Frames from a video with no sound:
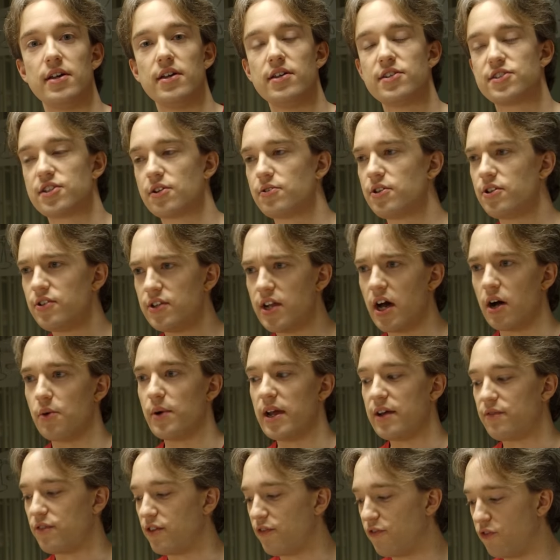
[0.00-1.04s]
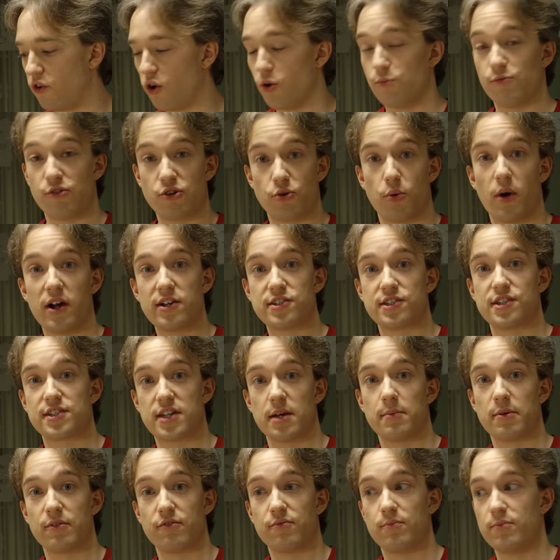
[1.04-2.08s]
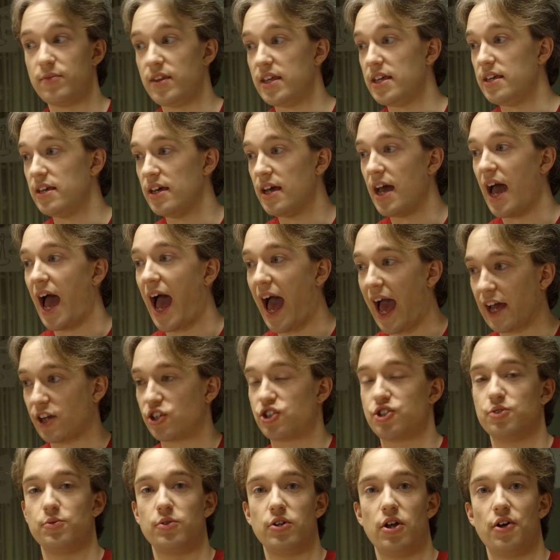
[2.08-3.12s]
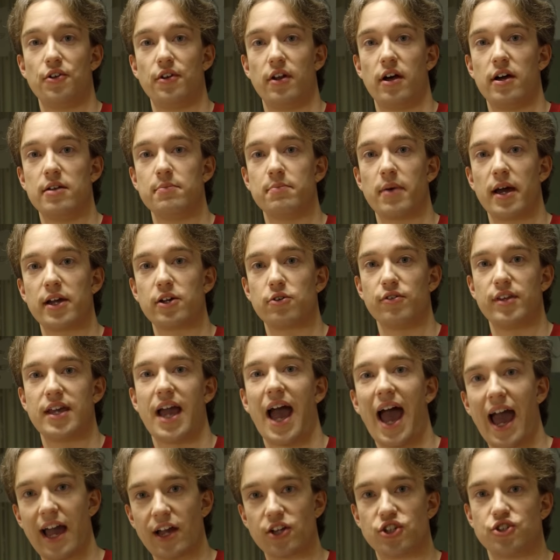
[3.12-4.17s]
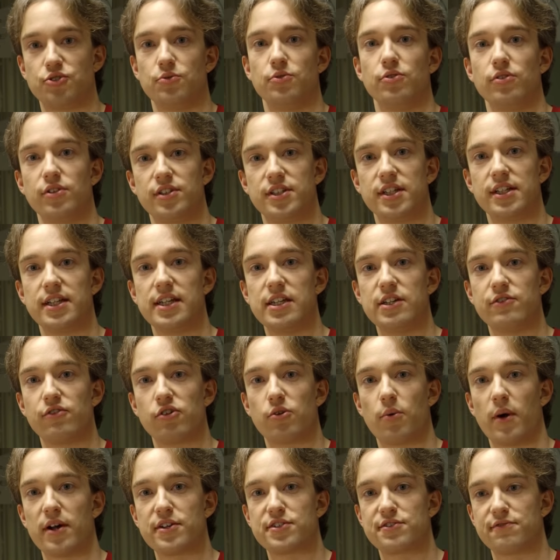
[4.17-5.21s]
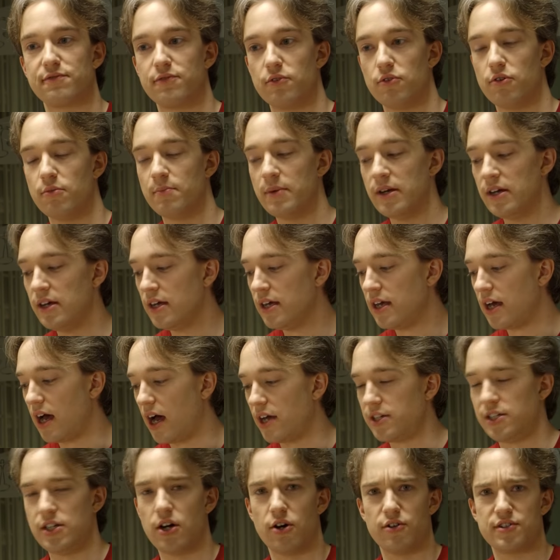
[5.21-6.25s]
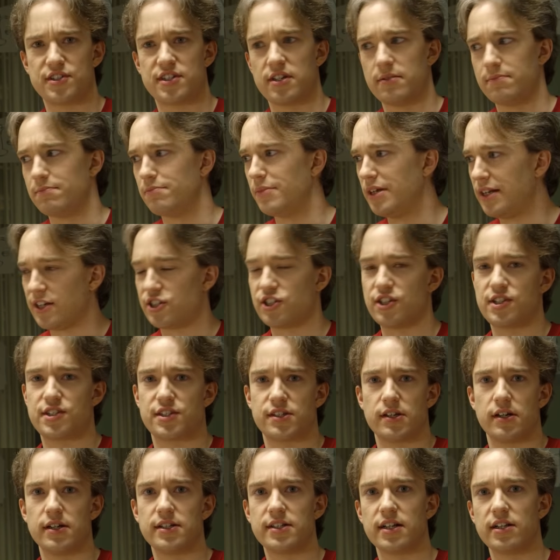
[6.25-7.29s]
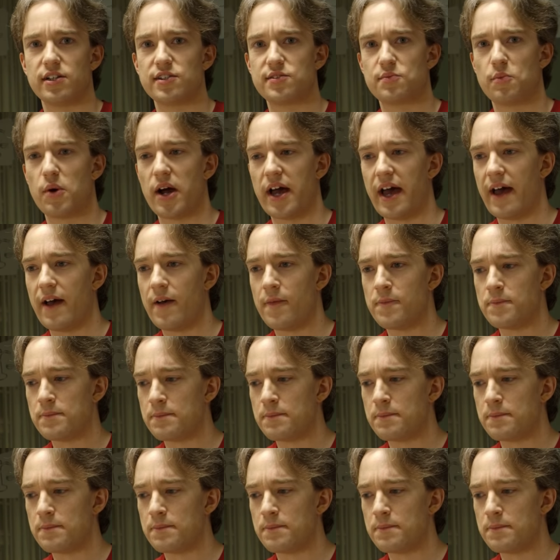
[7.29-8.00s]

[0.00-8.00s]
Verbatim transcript: So you know if the form request is coming from the actual online bank or the actual delete your request form and not some malicious site elsewhere.